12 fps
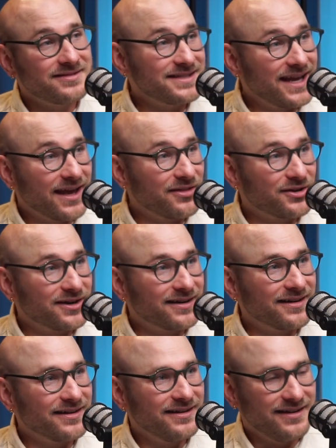
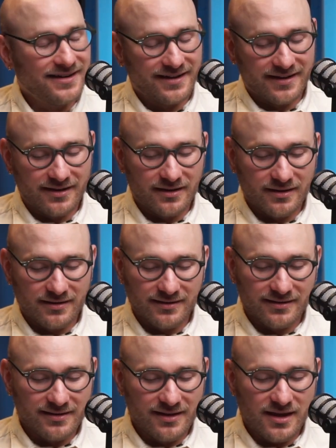together. Uh,
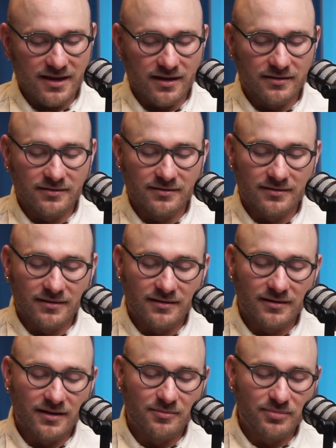Keegan's uh,
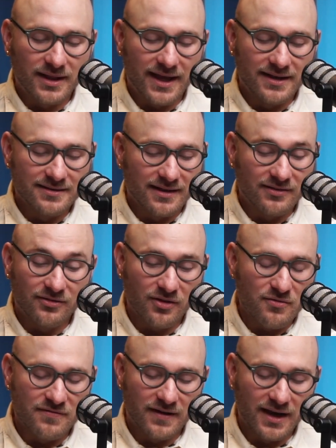complaint. That's so
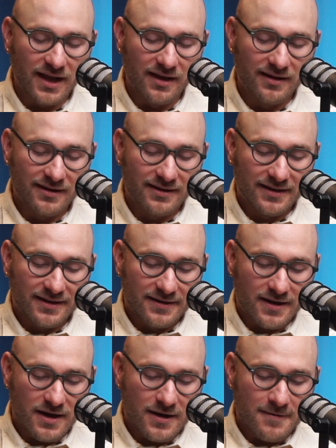funny.
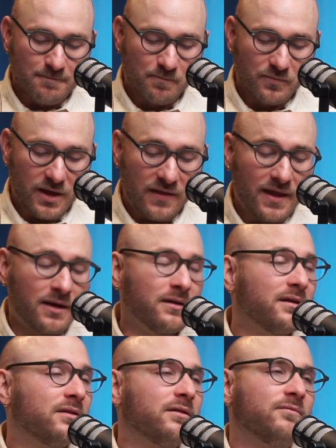Um, and
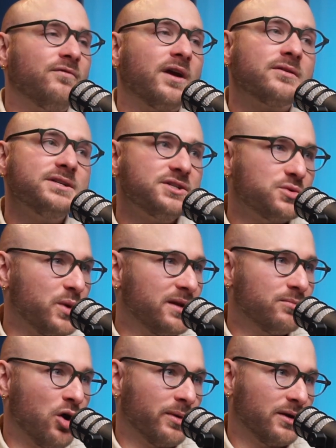then, very sweet
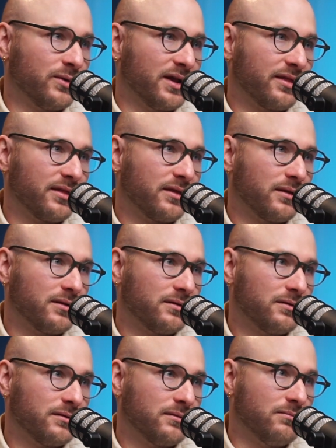moment with
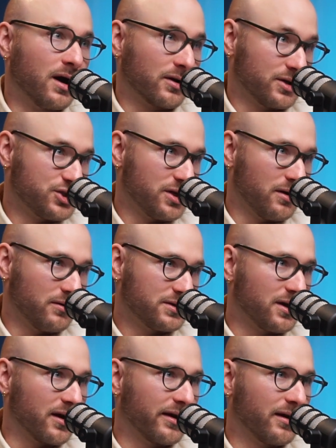Margaret Cho
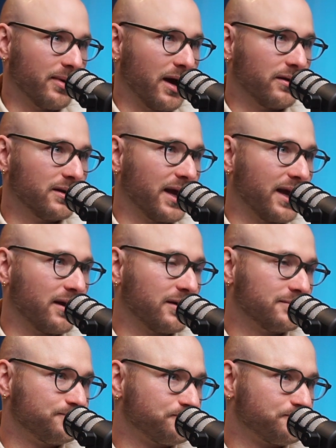talking about like,